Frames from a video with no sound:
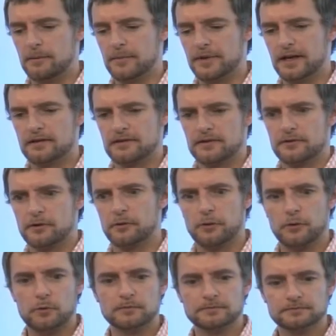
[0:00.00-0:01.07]
he gets this
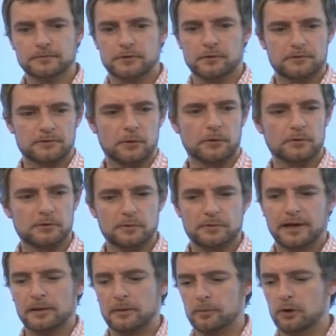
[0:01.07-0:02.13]
guru sort of talking to him
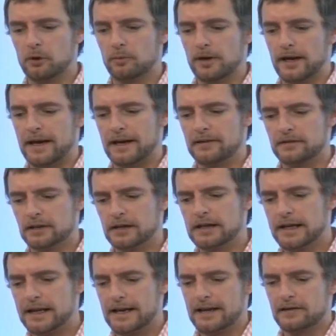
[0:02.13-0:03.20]
down the pub, and
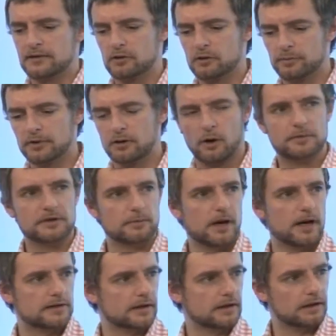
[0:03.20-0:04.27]
he ends up
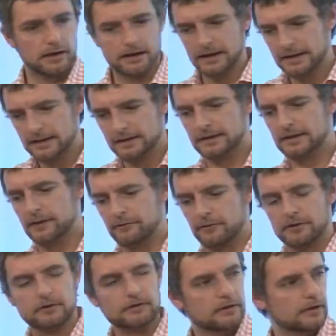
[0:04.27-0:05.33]
optimizing
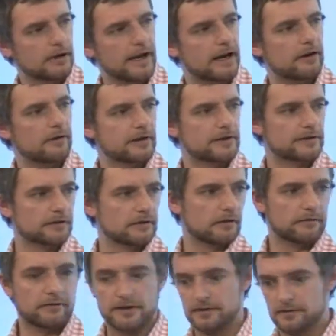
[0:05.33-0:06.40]
different areas
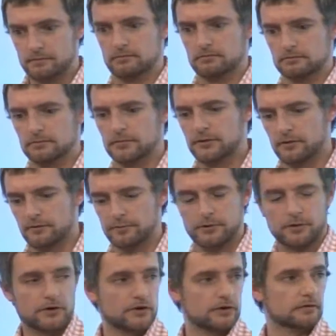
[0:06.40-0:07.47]
of his sort of
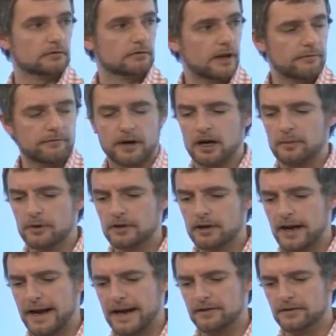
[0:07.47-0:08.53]
production environment,
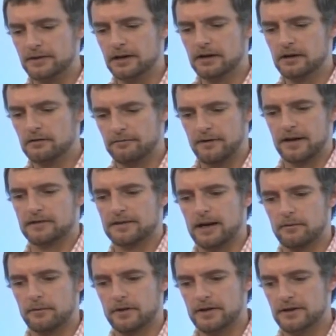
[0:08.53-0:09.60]
and finds
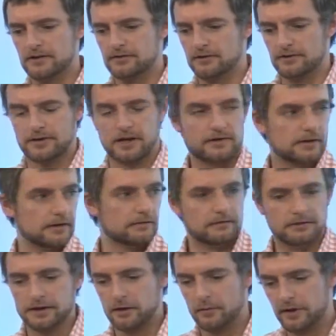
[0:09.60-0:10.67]
out that he's just actually,
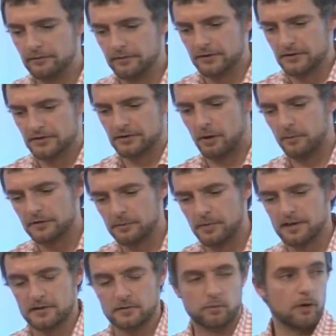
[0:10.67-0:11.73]
if he just
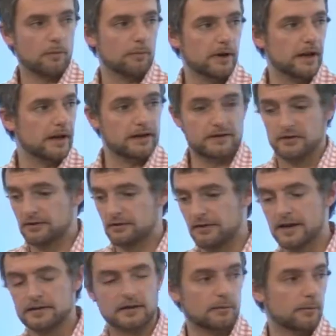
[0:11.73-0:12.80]
optimizes one bit, he's just
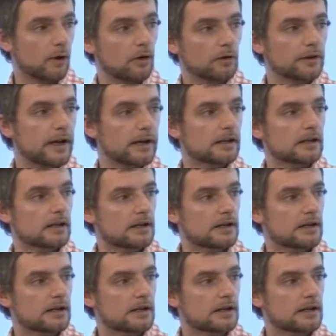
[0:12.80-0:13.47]
creating a bottleneck